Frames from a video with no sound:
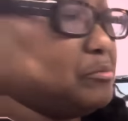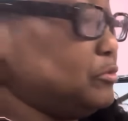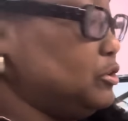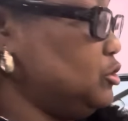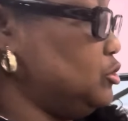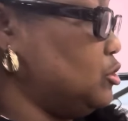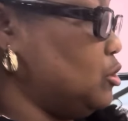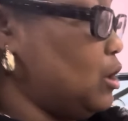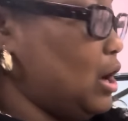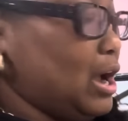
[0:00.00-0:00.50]

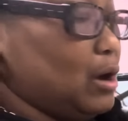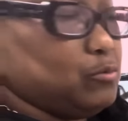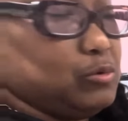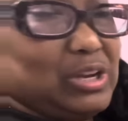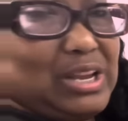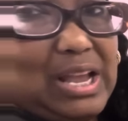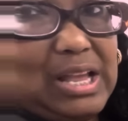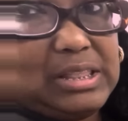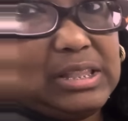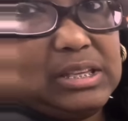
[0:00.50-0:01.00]
You know how
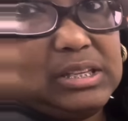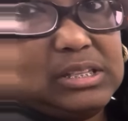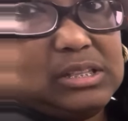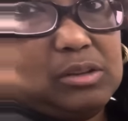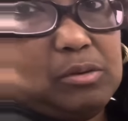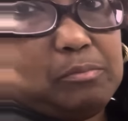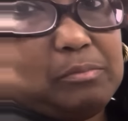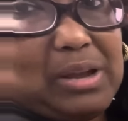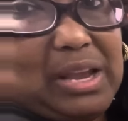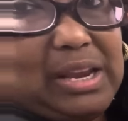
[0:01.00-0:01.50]
we got these
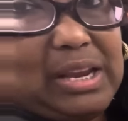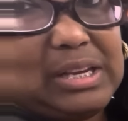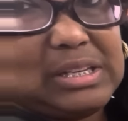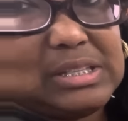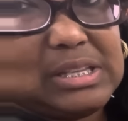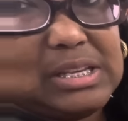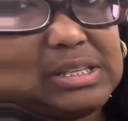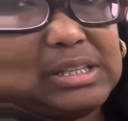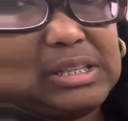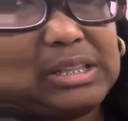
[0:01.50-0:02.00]
little bags
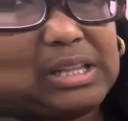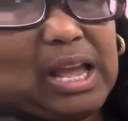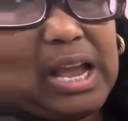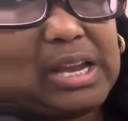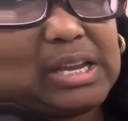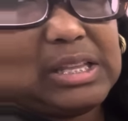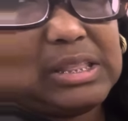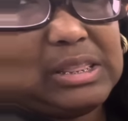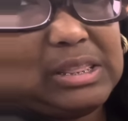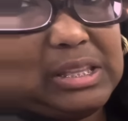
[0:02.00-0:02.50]
that are
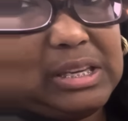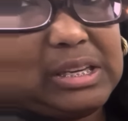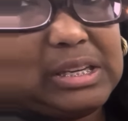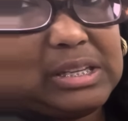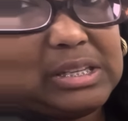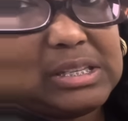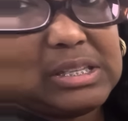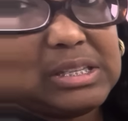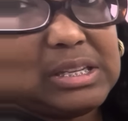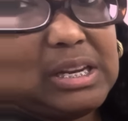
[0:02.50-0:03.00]
like
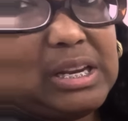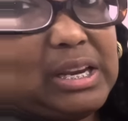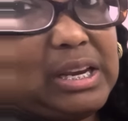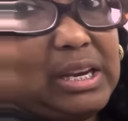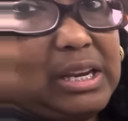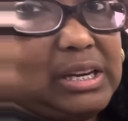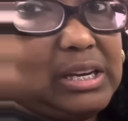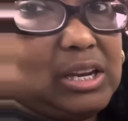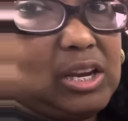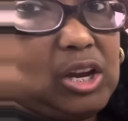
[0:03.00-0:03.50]
this
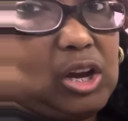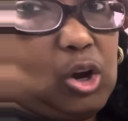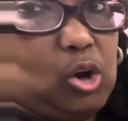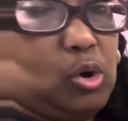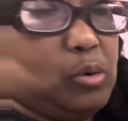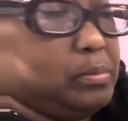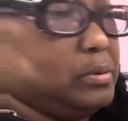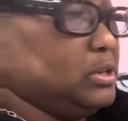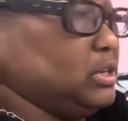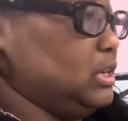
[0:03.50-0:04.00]
and they're
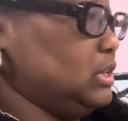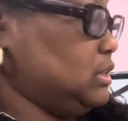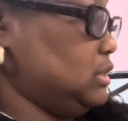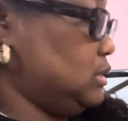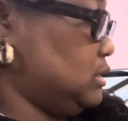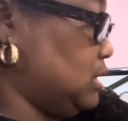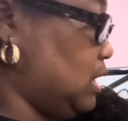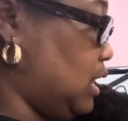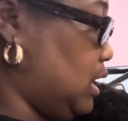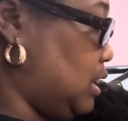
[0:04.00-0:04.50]
open at the
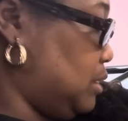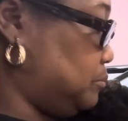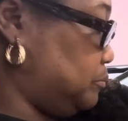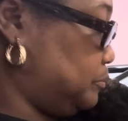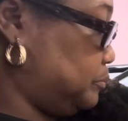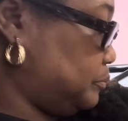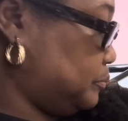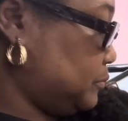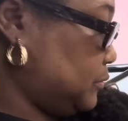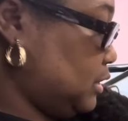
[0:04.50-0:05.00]
top.
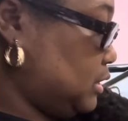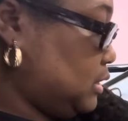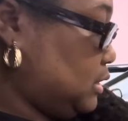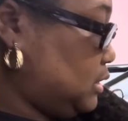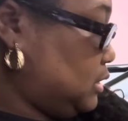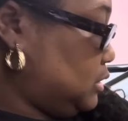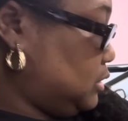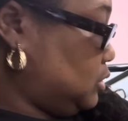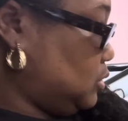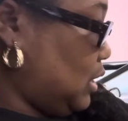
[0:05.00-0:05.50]

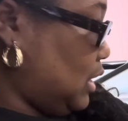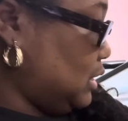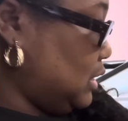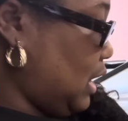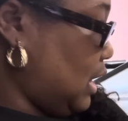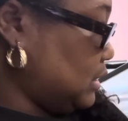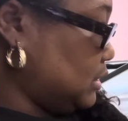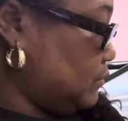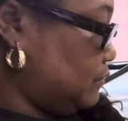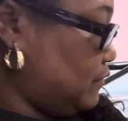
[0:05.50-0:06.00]
So I
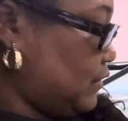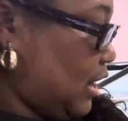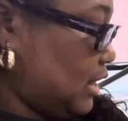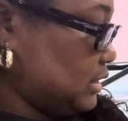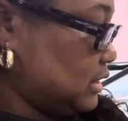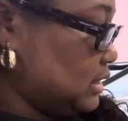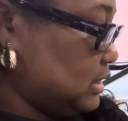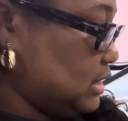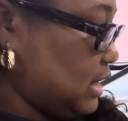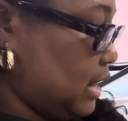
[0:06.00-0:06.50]
like the
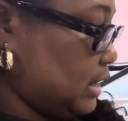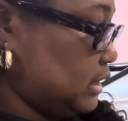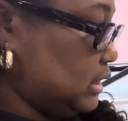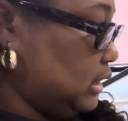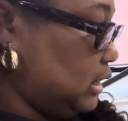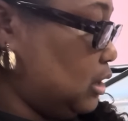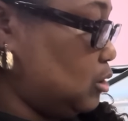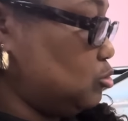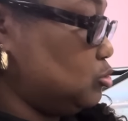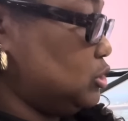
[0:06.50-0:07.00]
fact that that
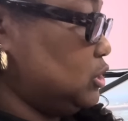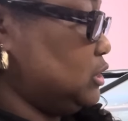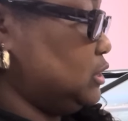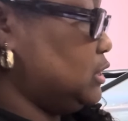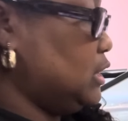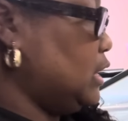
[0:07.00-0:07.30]
closes.